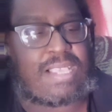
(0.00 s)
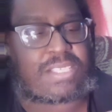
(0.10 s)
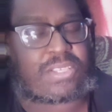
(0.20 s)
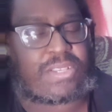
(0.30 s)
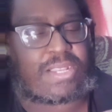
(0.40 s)

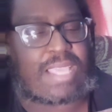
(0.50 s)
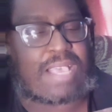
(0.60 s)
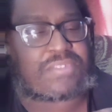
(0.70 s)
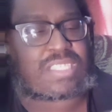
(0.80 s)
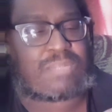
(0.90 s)
And so you're going to
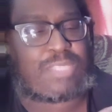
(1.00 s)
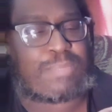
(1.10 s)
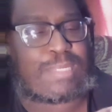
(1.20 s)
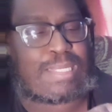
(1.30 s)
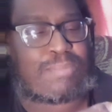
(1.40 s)
have some
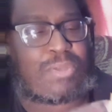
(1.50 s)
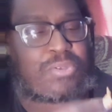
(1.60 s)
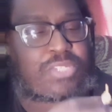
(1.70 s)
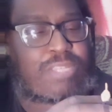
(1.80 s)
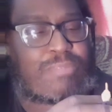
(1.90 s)
limited
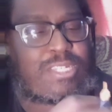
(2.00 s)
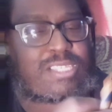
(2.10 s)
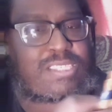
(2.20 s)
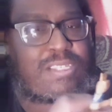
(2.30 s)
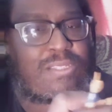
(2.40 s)
motion,
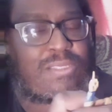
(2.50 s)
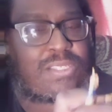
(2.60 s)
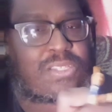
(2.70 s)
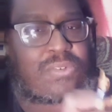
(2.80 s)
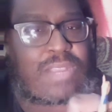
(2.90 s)
but it still
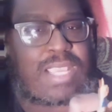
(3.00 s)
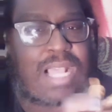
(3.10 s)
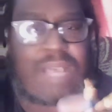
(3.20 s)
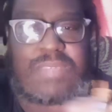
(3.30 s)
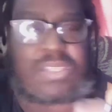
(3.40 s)
looks
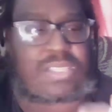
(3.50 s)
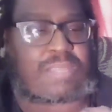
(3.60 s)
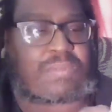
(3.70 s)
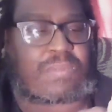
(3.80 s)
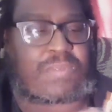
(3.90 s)
great. I've
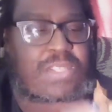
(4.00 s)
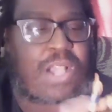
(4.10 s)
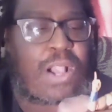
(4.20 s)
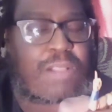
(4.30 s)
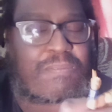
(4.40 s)
used it for
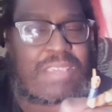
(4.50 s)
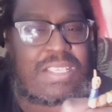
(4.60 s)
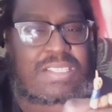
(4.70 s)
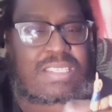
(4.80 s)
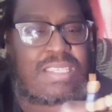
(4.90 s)

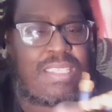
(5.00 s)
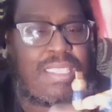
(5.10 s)
photographies.